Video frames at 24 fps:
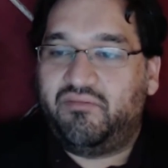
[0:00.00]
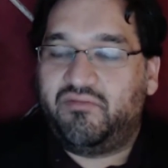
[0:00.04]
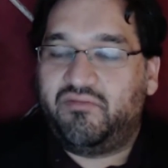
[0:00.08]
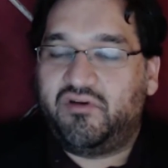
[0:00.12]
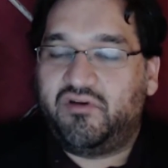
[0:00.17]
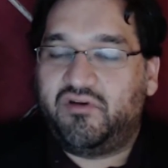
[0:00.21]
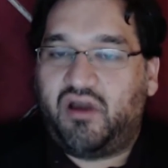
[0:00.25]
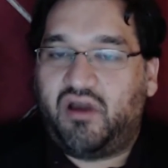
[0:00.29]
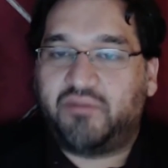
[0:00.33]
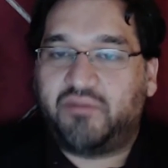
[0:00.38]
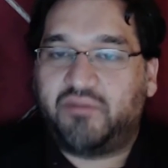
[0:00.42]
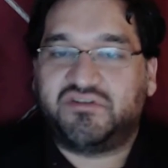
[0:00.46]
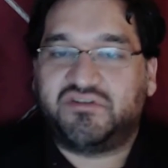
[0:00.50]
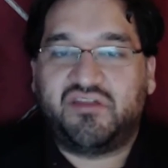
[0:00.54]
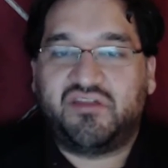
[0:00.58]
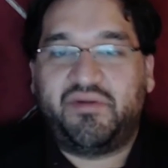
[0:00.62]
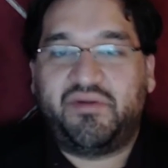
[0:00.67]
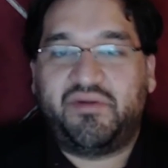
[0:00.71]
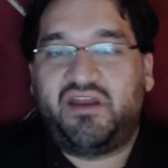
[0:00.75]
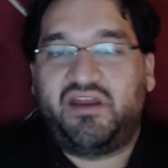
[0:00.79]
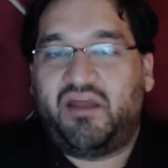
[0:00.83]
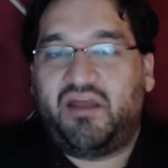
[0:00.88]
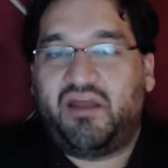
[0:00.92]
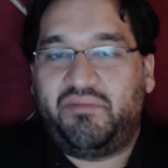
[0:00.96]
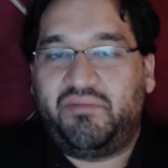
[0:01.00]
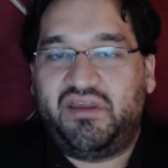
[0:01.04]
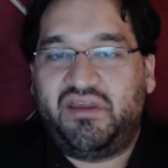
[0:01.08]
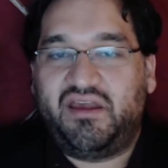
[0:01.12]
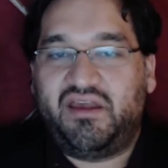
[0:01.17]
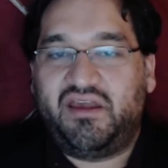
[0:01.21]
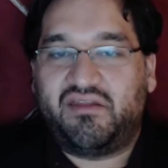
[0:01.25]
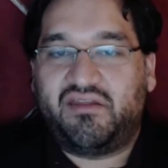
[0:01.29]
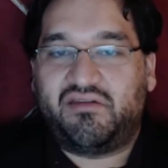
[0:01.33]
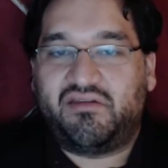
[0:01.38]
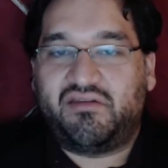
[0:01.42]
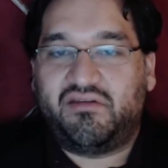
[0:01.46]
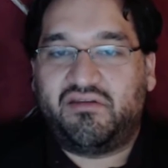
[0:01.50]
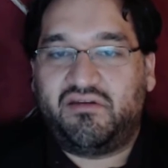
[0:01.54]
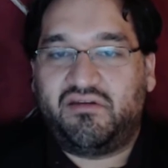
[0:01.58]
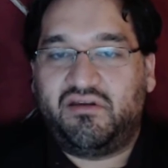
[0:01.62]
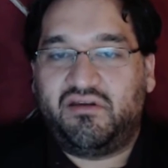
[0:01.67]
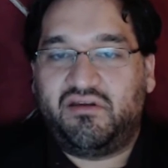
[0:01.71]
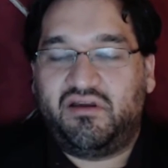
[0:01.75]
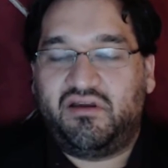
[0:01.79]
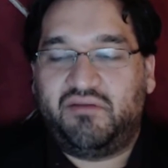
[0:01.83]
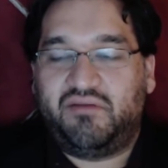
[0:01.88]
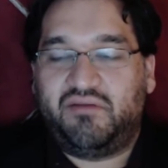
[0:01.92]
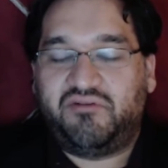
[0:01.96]
your options may not be as
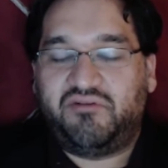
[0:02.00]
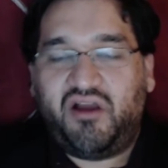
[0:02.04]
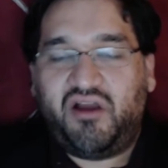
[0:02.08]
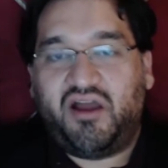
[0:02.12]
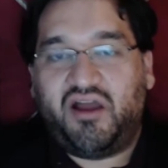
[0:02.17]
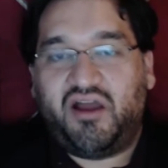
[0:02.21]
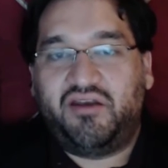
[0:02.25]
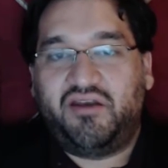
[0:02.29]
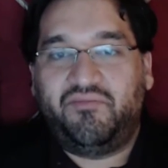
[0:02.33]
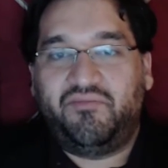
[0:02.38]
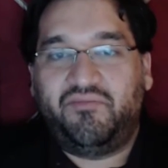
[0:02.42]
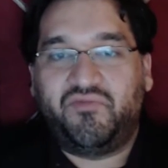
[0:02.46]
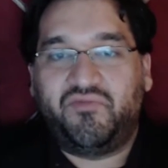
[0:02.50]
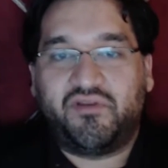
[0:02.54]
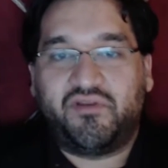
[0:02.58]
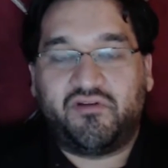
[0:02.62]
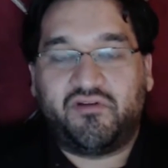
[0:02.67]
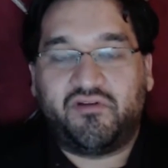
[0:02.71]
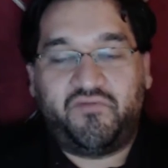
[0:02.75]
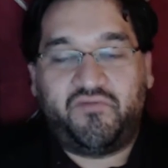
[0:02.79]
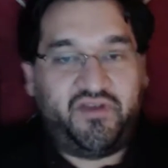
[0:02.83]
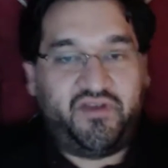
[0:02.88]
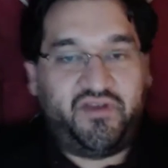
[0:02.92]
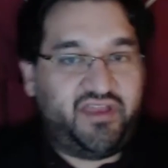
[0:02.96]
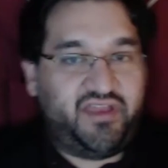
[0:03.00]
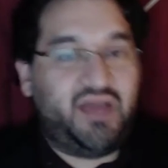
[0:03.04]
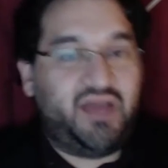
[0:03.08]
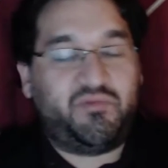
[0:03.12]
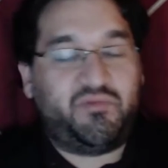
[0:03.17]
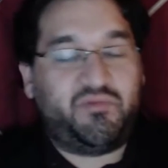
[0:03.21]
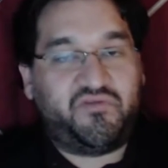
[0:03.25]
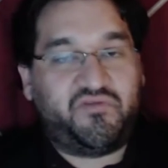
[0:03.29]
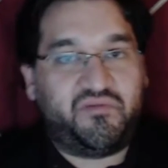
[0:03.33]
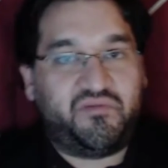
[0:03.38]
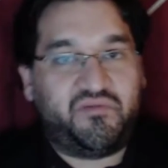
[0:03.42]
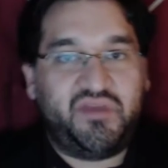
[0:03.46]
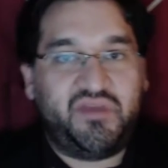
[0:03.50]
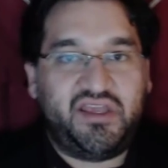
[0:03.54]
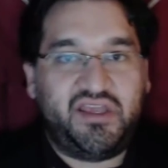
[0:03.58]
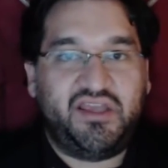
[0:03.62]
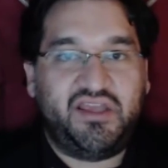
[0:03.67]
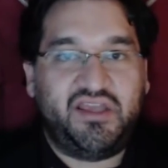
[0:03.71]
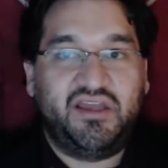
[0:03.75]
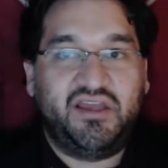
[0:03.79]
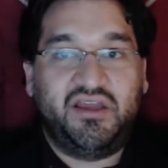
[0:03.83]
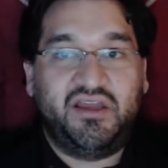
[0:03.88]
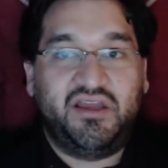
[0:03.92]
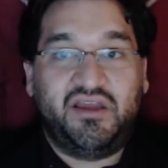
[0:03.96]
broad. So for example, for
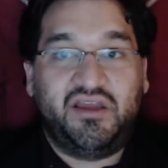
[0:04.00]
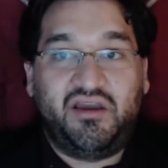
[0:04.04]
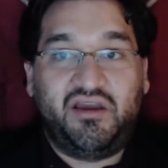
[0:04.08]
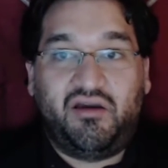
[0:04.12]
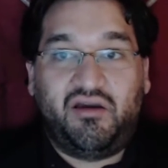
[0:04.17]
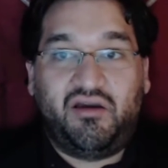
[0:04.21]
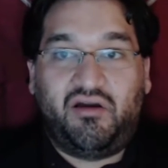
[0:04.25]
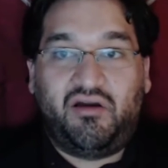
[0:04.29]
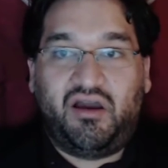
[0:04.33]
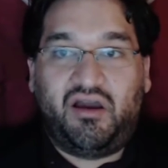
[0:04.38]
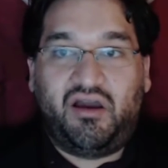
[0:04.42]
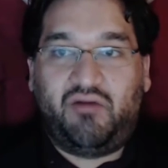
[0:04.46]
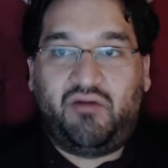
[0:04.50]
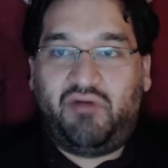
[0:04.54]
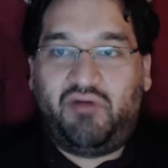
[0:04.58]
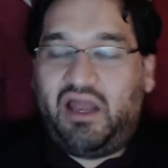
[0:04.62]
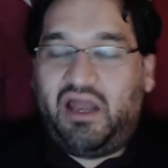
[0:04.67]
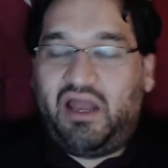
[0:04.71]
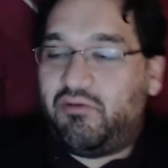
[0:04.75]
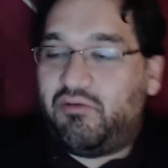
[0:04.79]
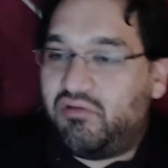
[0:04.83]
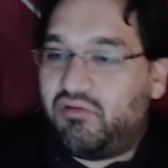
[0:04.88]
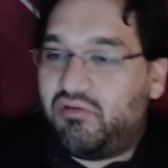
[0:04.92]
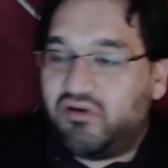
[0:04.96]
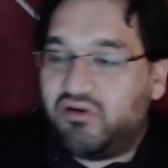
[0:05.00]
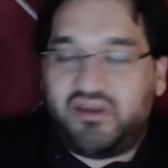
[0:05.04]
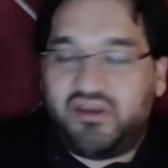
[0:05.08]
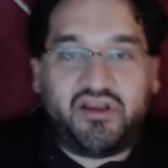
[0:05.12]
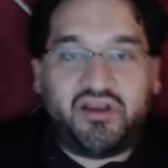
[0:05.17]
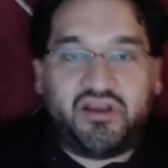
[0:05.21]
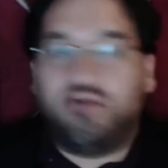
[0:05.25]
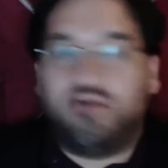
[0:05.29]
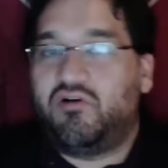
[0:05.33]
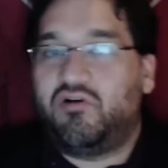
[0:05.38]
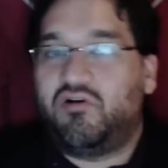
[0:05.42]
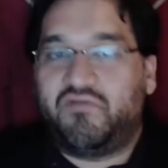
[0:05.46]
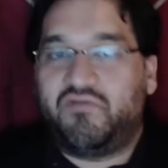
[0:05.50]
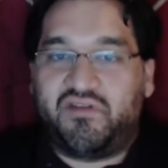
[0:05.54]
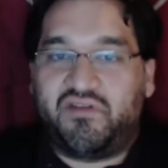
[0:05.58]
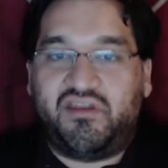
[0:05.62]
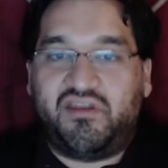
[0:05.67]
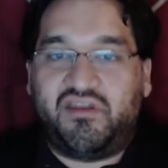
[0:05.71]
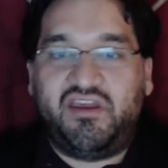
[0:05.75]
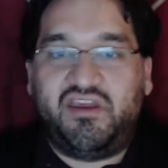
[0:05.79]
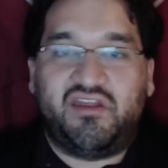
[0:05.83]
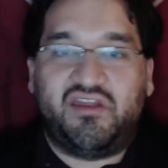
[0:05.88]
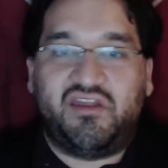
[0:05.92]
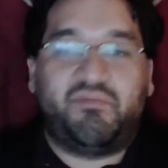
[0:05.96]
me, when I was looking to go
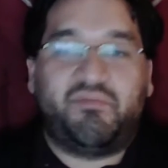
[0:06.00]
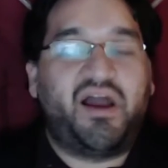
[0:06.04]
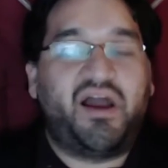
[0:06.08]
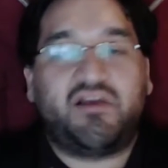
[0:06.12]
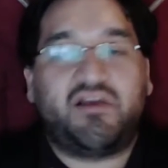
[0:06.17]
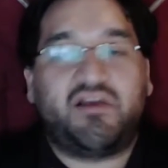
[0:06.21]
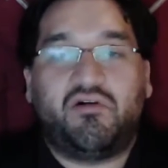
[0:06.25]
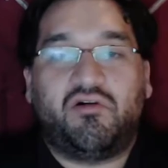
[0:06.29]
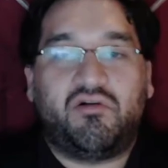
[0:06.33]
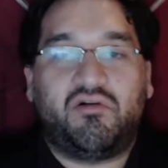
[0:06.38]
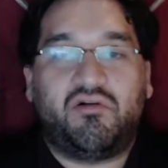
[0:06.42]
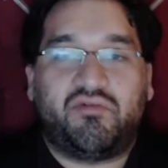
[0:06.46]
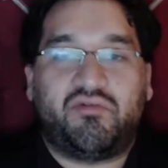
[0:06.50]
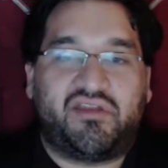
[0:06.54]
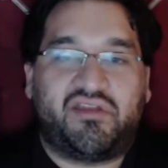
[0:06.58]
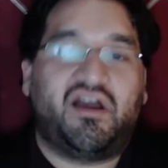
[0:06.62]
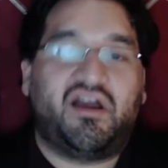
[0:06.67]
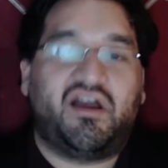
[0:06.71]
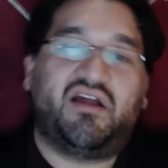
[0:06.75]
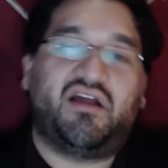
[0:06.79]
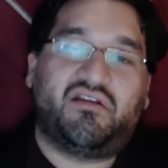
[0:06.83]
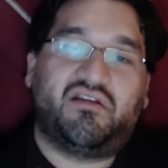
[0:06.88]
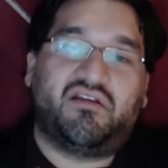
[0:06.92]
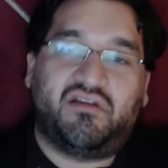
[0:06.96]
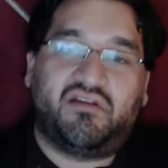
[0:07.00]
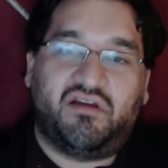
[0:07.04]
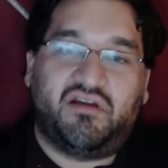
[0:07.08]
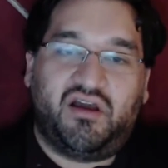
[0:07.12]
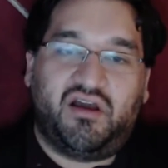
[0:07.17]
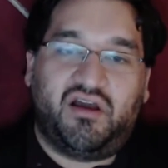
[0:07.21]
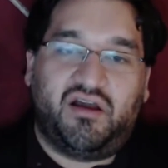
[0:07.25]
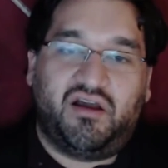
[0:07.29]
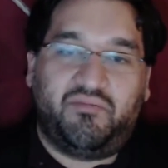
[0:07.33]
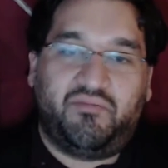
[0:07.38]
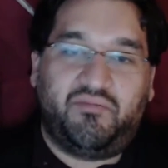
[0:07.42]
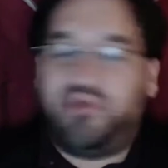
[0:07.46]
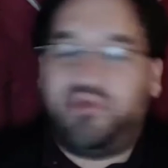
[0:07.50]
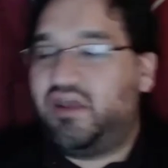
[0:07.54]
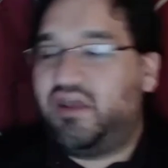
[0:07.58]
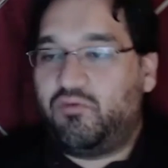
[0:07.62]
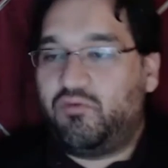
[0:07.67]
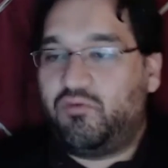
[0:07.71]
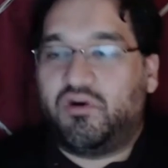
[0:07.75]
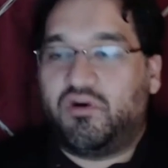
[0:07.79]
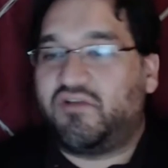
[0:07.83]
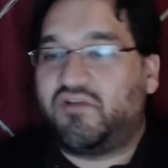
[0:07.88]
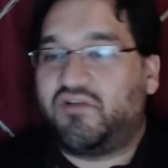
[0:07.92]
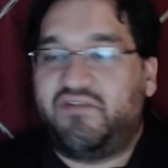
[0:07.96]
overseas, my goal was not get
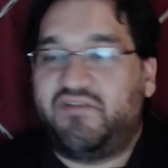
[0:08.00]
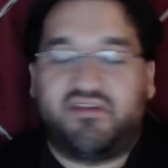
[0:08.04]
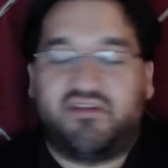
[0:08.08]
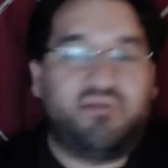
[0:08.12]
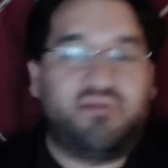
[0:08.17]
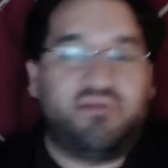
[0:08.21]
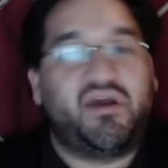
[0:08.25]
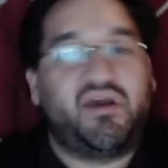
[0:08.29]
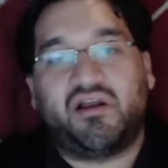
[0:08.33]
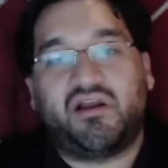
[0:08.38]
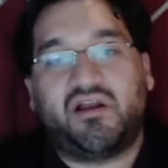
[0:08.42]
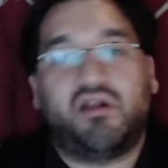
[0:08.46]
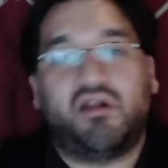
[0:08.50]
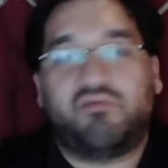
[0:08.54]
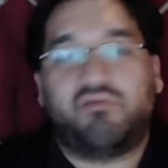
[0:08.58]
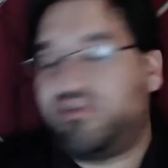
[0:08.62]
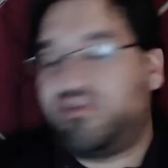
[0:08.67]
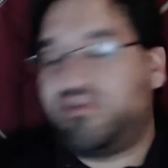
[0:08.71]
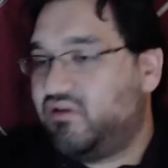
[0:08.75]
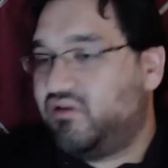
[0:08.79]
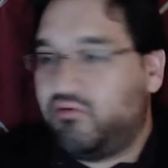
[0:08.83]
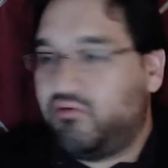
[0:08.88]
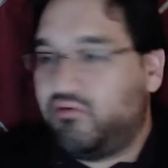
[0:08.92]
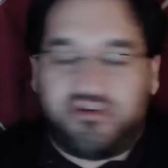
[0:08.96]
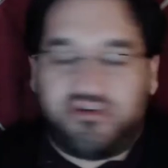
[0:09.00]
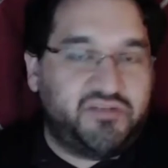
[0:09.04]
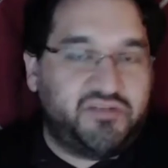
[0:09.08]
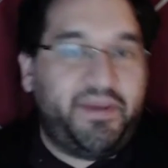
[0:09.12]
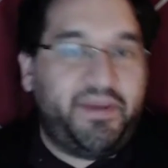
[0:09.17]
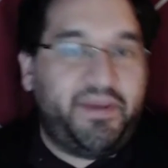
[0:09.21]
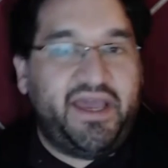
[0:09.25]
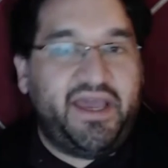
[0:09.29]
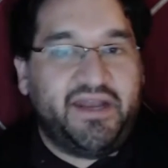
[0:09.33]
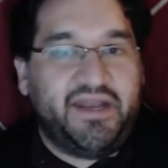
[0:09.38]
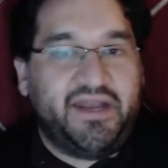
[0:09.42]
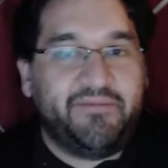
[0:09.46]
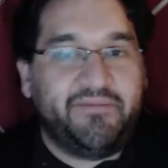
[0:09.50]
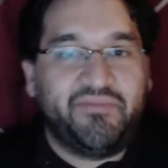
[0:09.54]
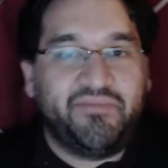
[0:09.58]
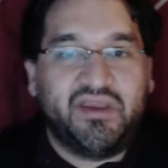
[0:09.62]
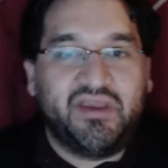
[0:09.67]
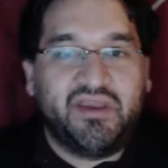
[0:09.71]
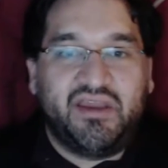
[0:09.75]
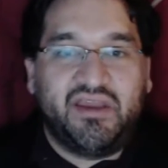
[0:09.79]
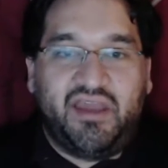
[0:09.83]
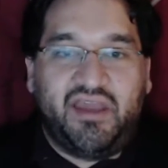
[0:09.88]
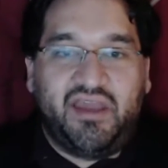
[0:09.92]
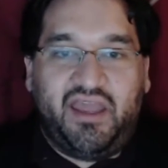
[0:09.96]
a work visa. My goal was to go to Japan.
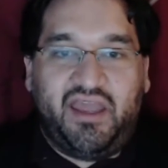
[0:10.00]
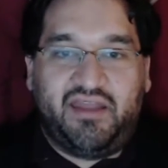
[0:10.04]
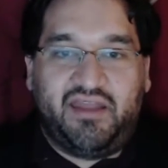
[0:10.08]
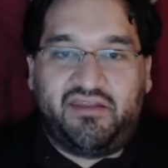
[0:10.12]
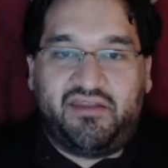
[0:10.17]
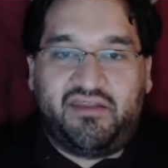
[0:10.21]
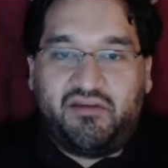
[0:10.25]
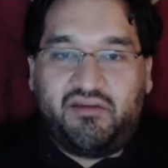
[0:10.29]
And